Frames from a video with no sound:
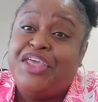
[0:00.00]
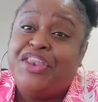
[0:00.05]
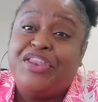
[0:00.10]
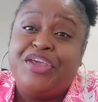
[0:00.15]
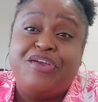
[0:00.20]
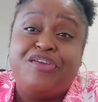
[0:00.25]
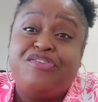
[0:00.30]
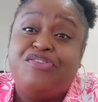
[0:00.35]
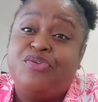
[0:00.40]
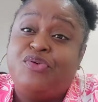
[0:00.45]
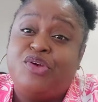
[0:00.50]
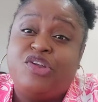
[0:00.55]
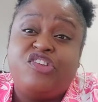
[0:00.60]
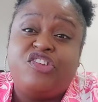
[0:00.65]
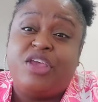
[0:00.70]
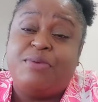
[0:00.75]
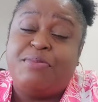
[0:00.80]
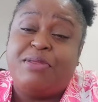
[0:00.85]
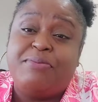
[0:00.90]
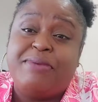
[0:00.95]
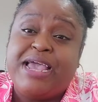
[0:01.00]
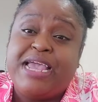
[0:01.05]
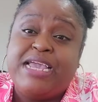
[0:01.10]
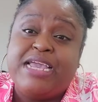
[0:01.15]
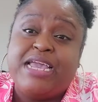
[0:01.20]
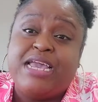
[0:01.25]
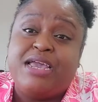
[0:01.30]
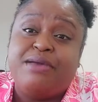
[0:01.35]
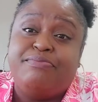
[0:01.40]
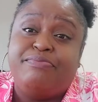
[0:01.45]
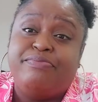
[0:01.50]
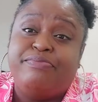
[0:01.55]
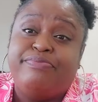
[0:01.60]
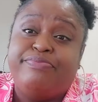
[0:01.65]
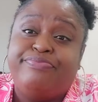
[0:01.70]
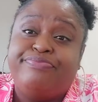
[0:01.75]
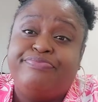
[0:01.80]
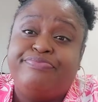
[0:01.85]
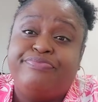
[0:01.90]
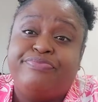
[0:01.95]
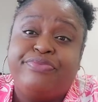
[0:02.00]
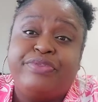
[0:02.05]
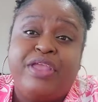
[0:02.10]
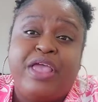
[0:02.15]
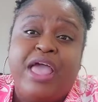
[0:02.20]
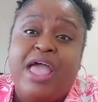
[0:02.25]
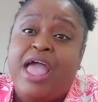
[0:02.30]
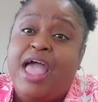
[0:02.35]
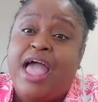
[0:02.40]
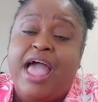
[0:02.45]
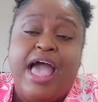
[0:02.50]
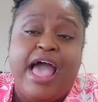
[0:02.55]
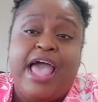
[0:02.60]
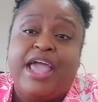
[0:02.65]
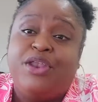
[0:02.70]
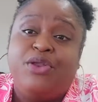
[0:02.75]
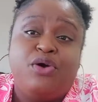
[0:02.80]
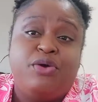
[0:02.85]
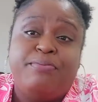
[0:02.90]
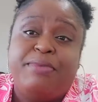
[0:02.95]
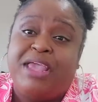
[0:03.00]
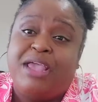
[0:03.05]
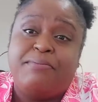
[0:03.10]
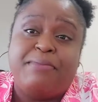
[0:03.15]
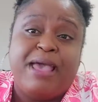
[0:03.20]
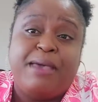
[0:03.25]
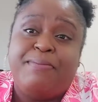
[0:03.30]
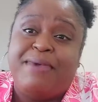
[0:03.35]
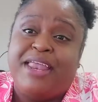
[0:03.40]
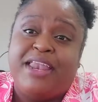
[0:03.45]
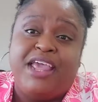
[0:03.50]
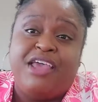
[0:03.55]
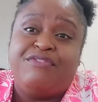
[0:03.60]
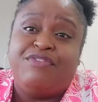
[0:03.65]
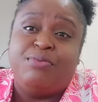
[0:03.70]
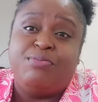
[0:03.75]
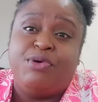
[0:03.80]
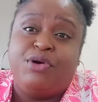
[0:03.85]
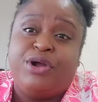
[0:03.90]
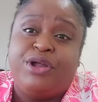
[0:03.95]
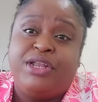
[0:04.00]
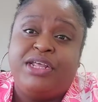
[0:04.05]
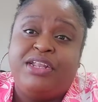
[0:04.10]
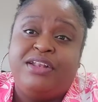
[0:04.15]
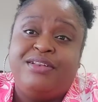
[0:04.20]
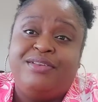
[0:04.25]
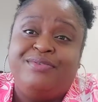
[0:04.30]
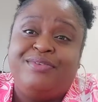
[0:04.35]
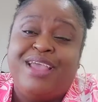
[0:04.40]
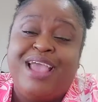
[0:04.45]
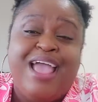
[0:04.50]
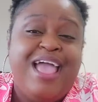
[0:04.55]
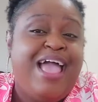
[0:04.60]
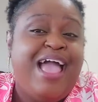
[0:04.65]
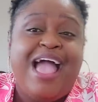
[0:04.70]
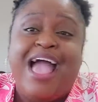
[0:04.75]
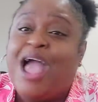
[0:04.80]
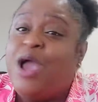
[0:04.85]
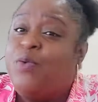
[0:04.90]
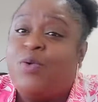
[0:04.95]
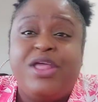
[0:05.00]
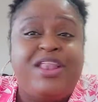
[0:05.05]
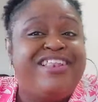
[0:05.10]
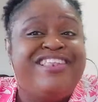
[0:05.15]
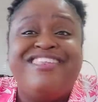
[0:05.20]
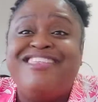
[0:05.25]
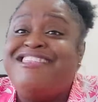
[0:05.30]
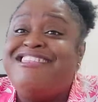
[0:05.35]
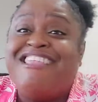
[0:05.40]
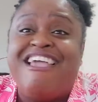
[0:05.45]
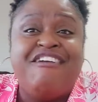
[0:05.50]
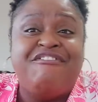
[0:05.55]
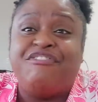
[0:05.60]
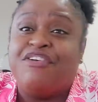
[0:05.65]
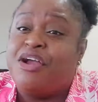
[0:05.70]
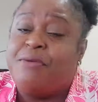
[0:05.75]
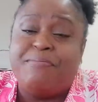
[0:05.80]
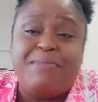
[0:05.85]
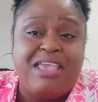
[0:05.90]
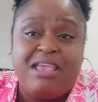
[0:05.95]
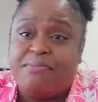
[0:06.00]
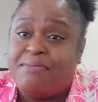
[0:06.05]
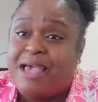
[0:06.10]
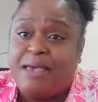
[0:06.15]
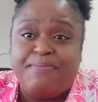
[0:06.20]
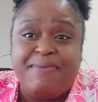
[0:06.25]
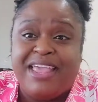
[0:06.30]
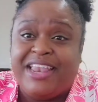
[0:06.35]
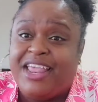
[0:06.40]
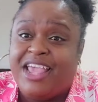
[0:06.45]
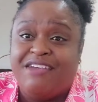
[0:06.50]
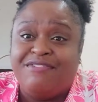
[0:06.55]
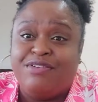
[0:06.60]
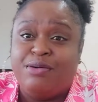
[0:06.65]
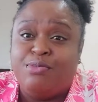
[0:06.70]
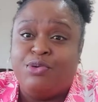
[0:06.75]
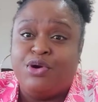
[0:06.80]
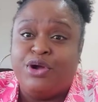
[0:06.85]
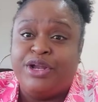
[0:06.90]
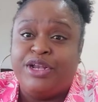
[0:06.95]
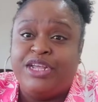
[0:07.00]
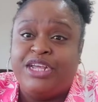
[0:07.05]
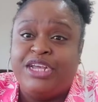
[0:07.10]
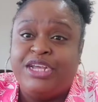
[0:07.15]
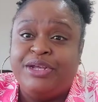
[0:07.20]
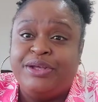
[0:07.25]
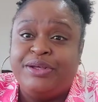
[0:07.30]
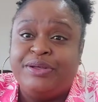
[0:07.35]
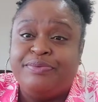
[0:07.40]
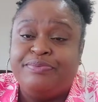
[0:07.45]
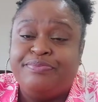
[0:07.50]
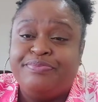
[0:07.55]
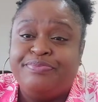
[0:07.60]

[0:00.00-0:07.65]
There is no shame in my game. I don't make my bed every morning. I will never make my bed every morning.